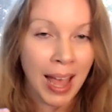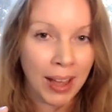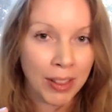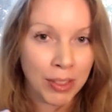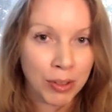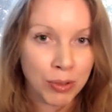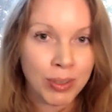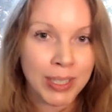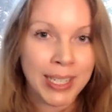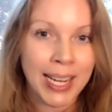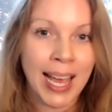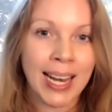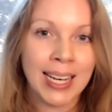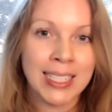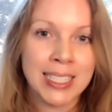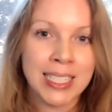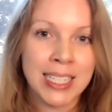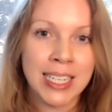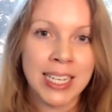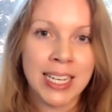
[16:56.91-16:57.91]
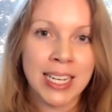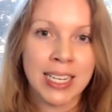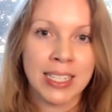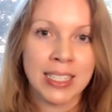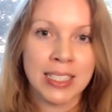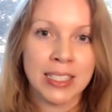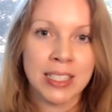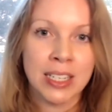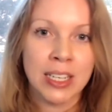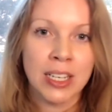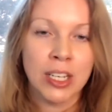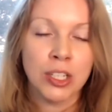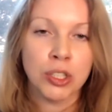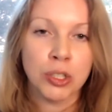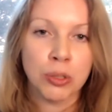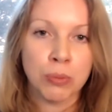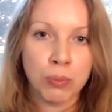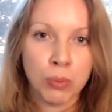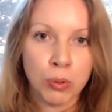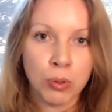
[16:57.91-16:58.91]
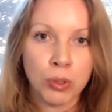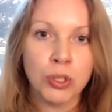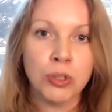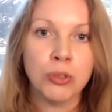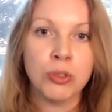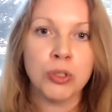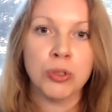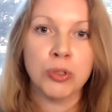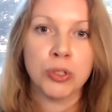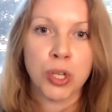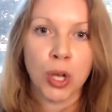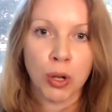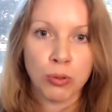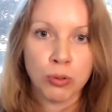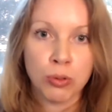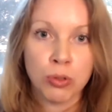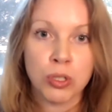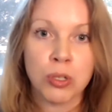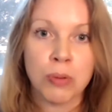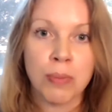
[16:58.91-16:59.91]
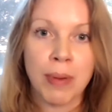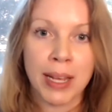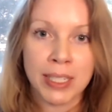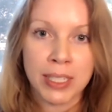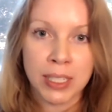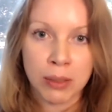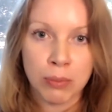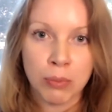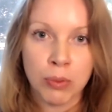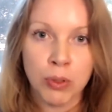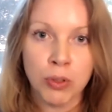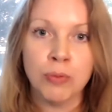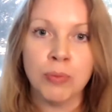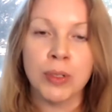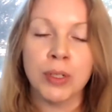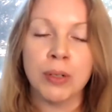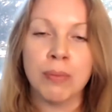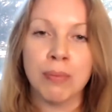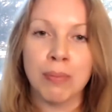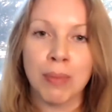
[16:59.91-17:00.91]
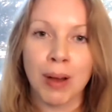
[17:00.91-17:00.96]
And the reality is, the more you do total somatic movement,